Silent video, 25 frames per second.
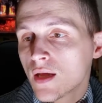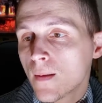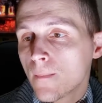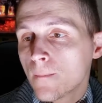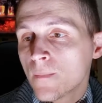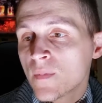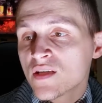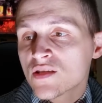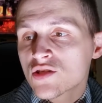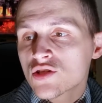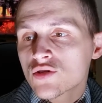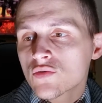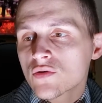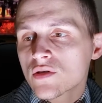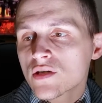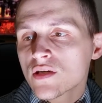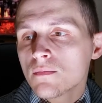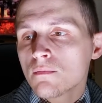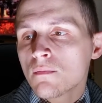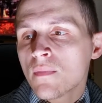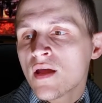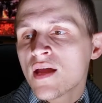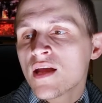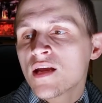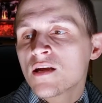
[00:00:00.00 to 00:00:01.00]
Misery
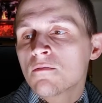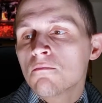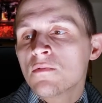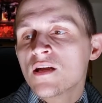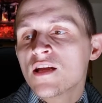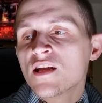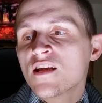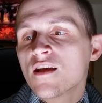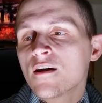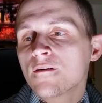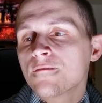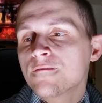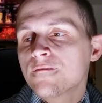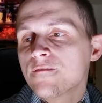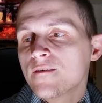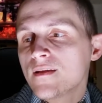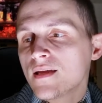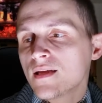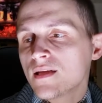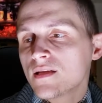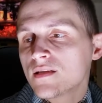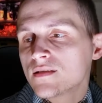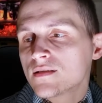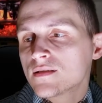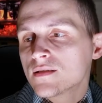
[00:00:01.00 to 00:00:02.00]
made me a
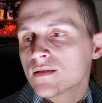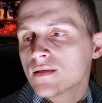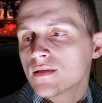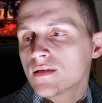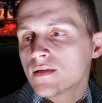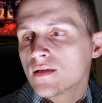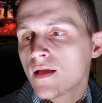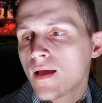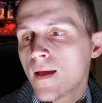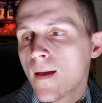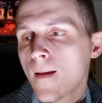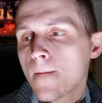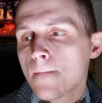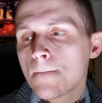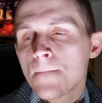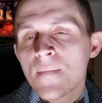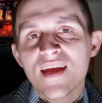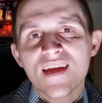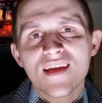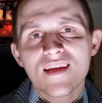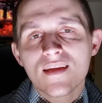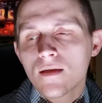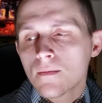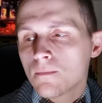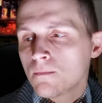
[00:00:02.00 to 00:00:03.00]
fiend.
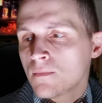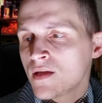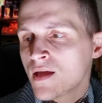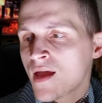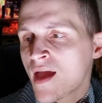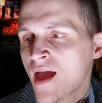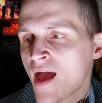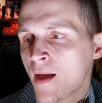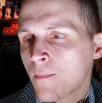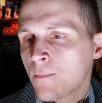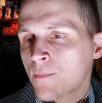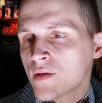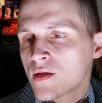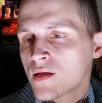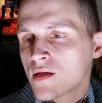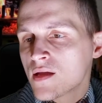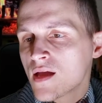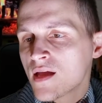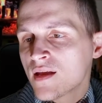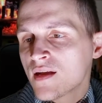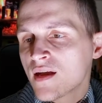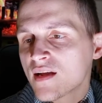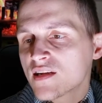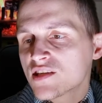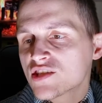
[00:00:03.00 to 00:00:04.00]
Make me happy,
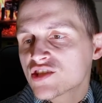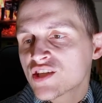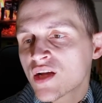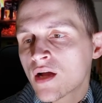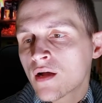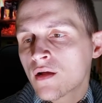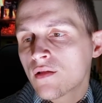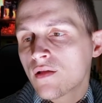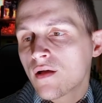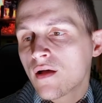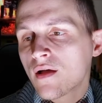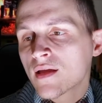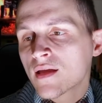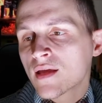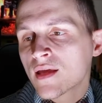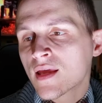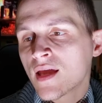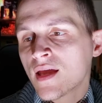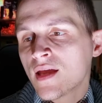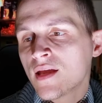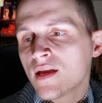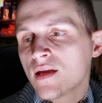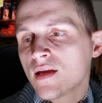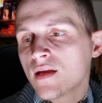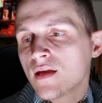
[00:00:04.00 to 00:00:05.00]
and I shall
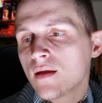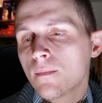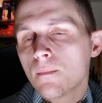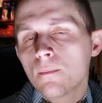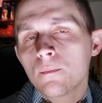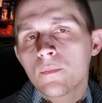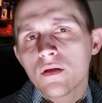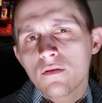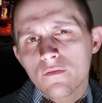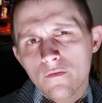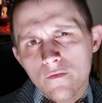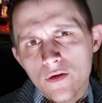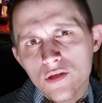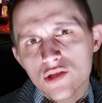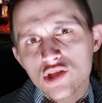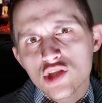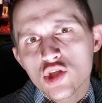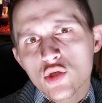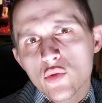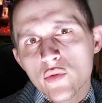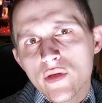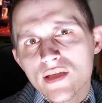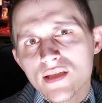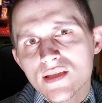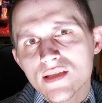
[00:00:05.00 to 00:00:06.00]
again be
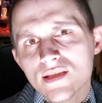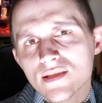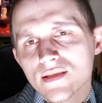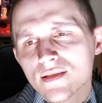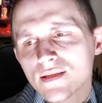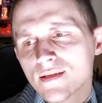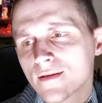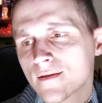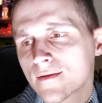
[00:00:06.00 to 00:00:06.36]
virtuous.